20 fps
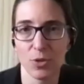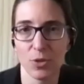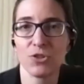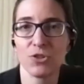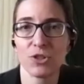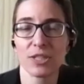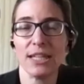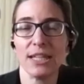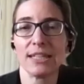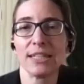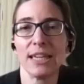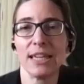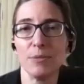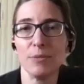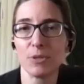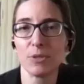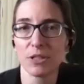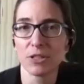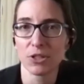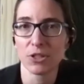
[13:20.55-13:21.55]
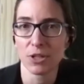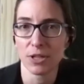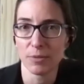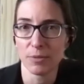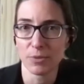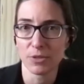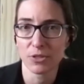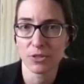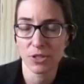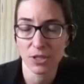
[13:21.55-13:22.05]
It just it keeps it to him
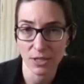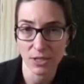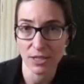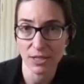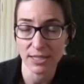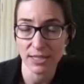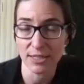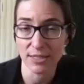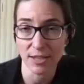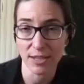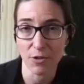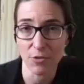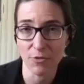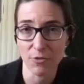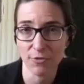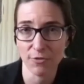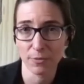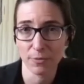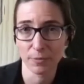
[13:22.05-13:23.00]
to itself.